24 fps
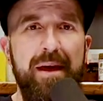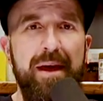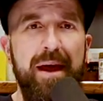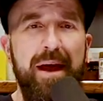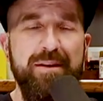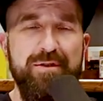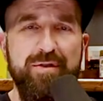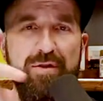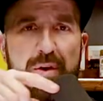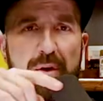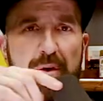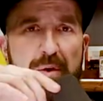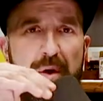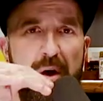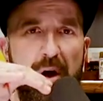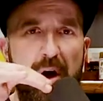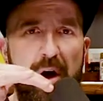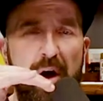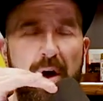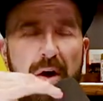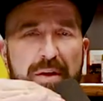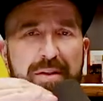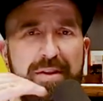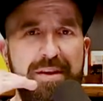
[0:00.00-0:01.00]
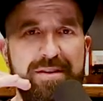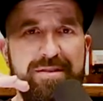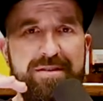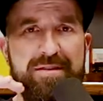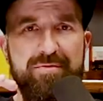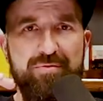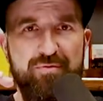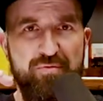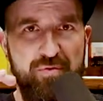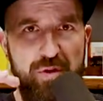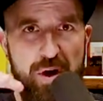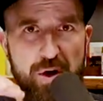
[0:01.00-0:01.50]
And so all
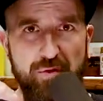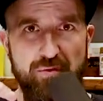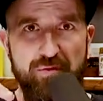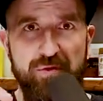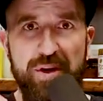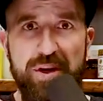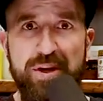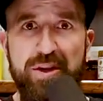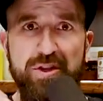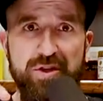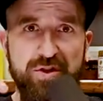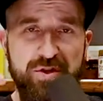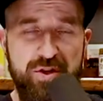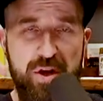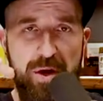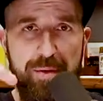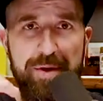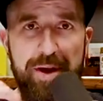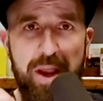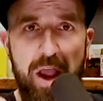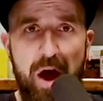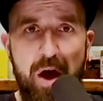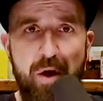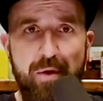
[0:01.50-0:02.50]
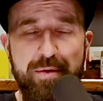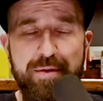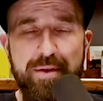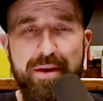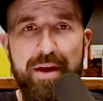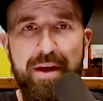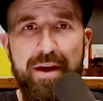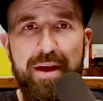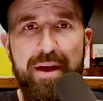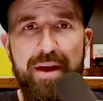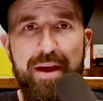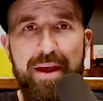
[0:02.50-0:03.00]
this rhetoric is coming out,
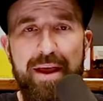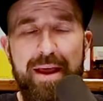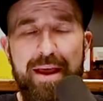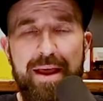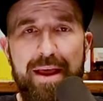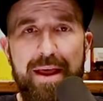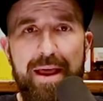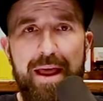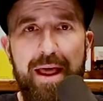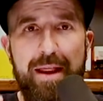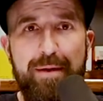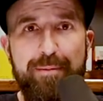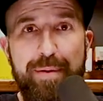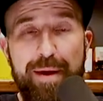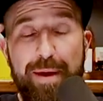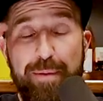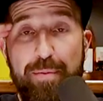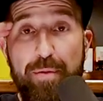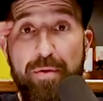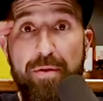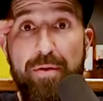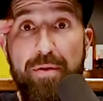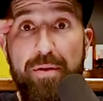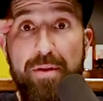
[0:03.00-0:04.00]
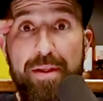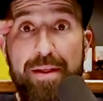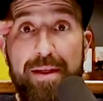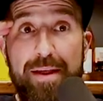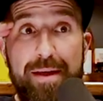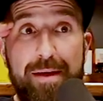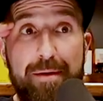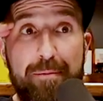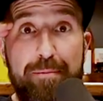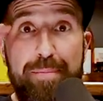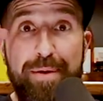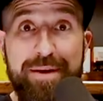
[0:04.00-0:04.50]
and people,
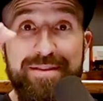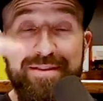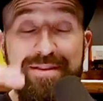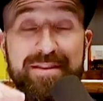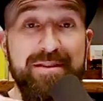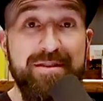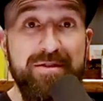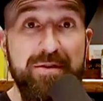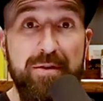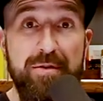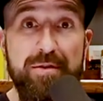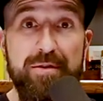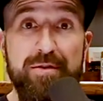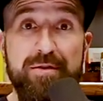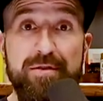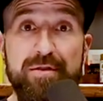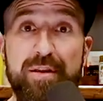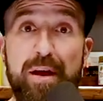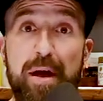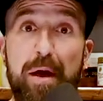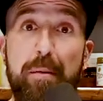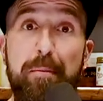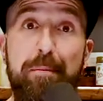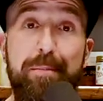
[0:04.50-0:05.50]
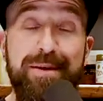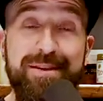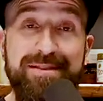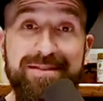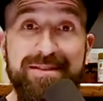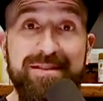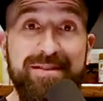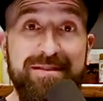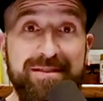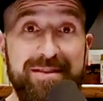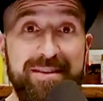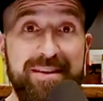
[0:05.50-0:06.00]
business owners,
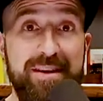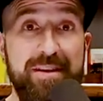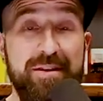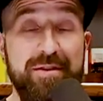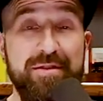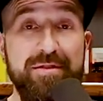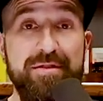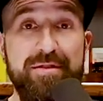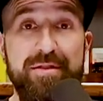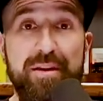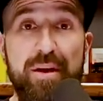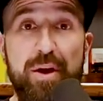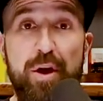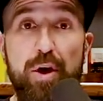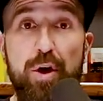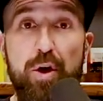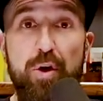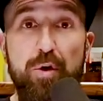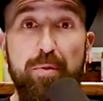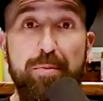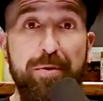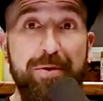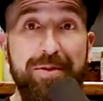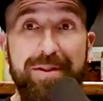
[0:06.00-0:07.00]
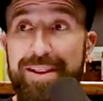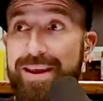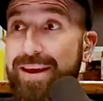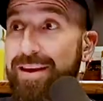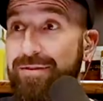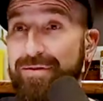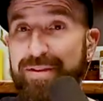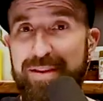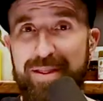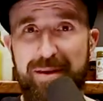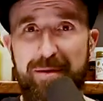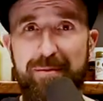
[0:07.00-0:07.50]
business leaders who
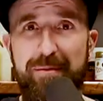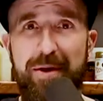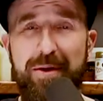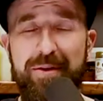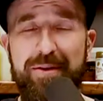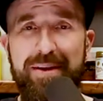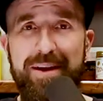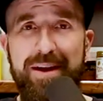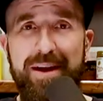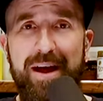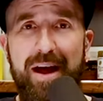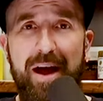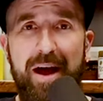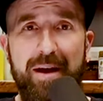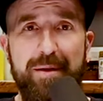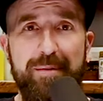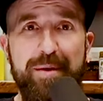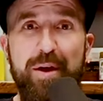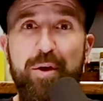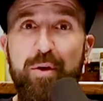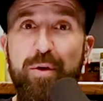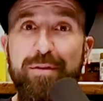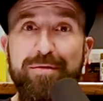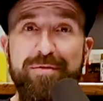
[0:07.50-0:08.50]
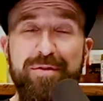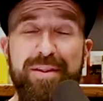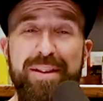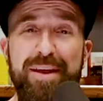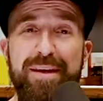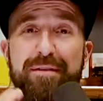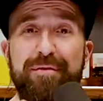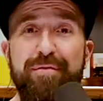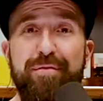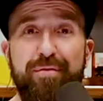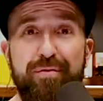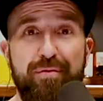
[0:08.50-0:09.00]
believe in the American economy, who have
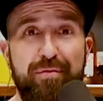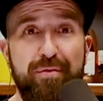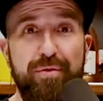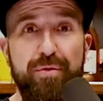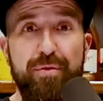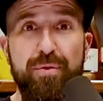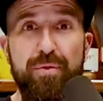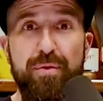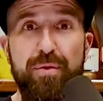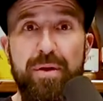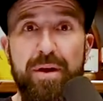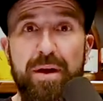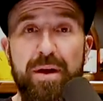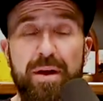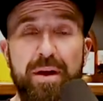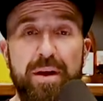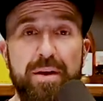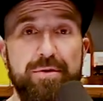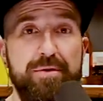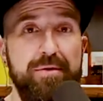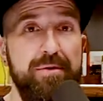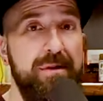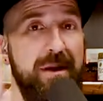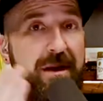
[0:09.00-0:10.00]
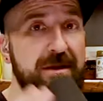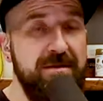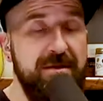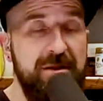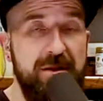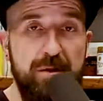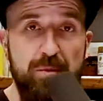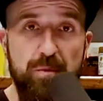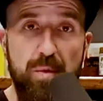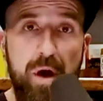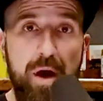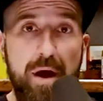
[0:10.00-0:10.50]
lived through
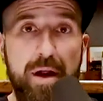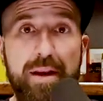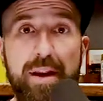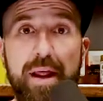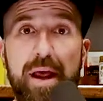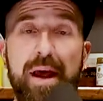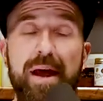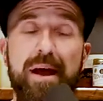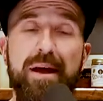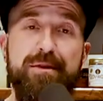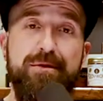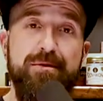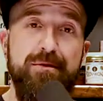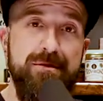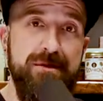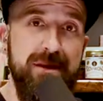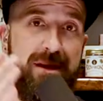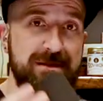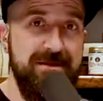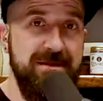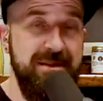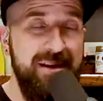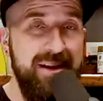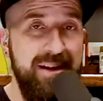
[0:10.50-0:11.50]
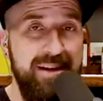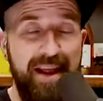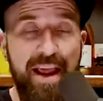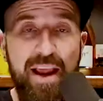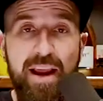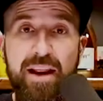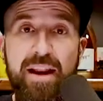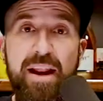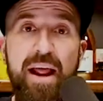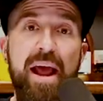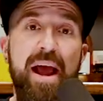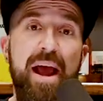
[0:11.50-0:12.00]
2001 and
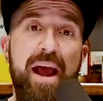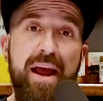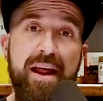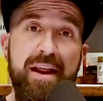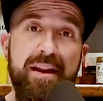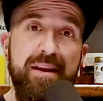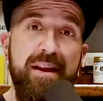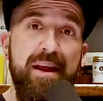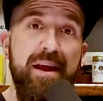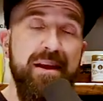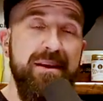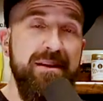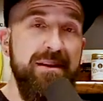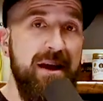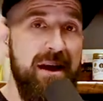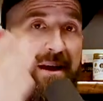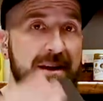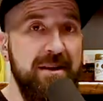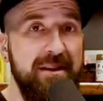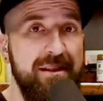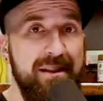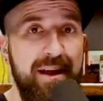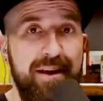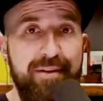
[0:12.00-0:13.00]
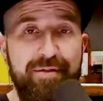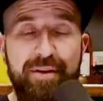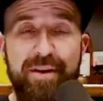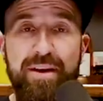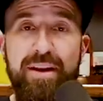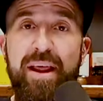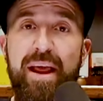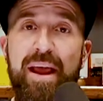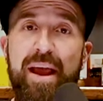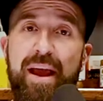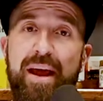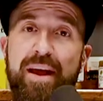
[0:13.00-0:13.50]
2008 and
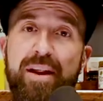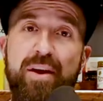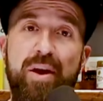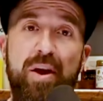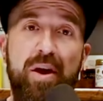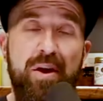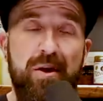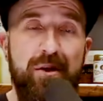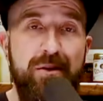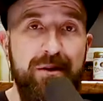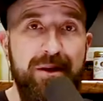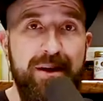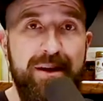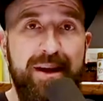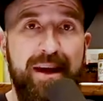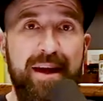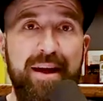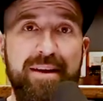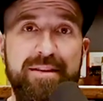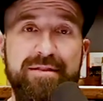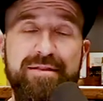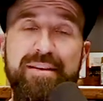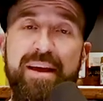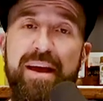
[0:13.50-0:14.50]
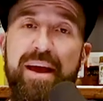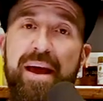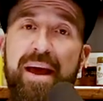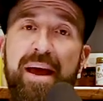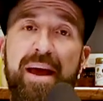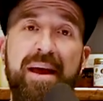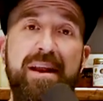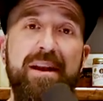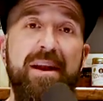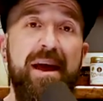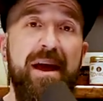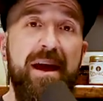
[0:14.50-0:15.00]
9/11 and hurricanes
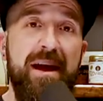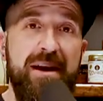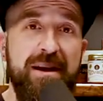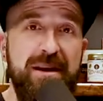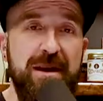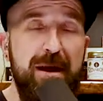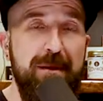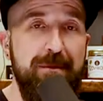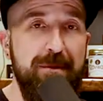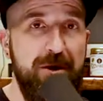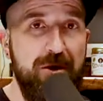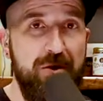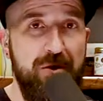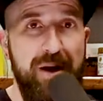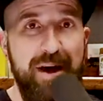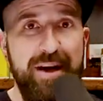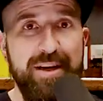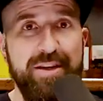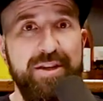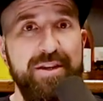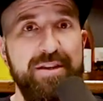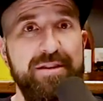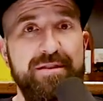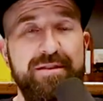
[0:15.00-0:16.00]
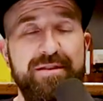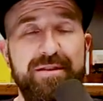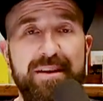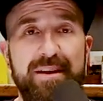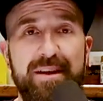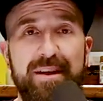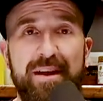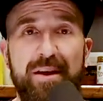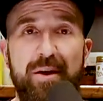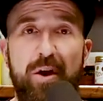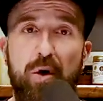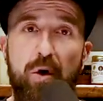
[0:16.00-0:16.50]
and economic crashes,
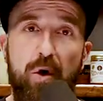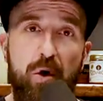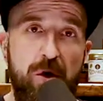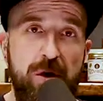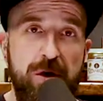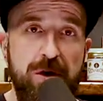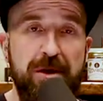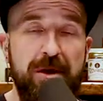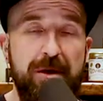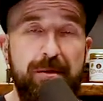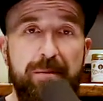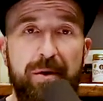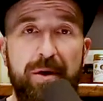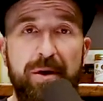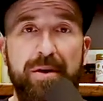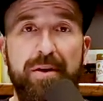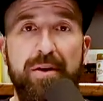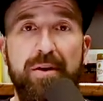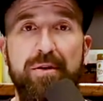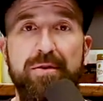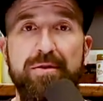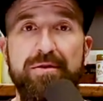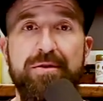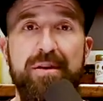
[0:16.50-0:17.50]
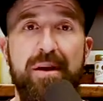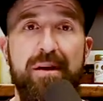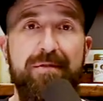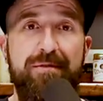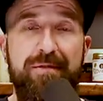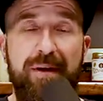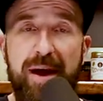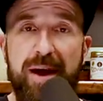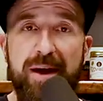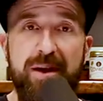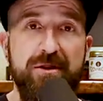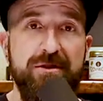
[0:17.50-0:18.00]
oil embargoes,
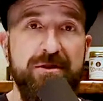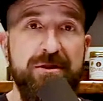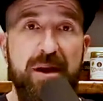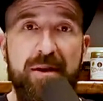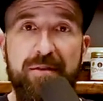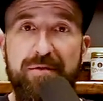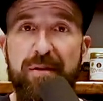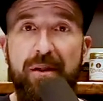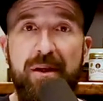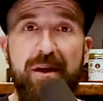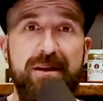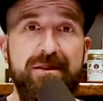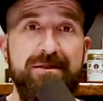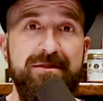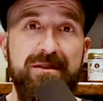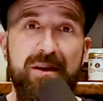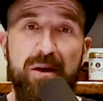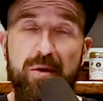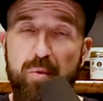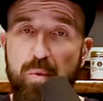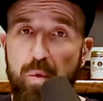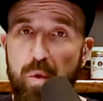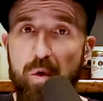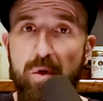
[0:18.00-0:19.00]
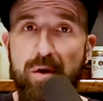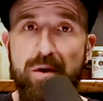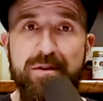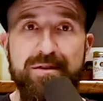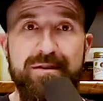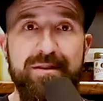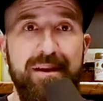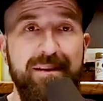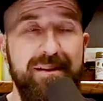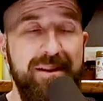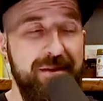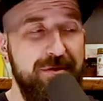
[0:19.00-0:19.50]
fires, floods,
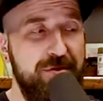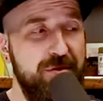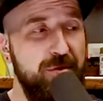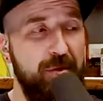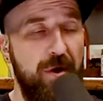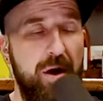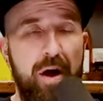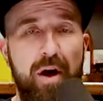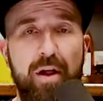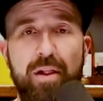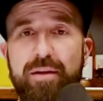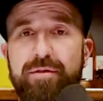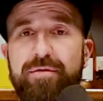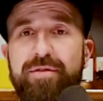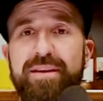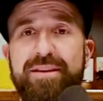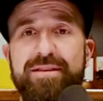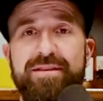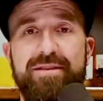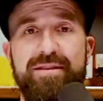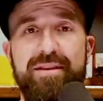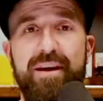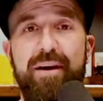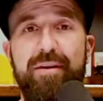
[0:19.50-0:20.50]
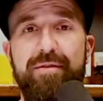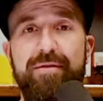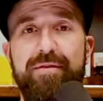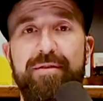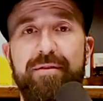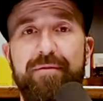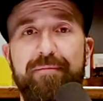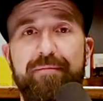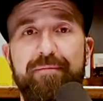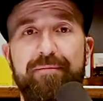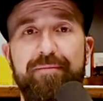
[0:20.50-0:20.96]
wars, lived through all of this stuff.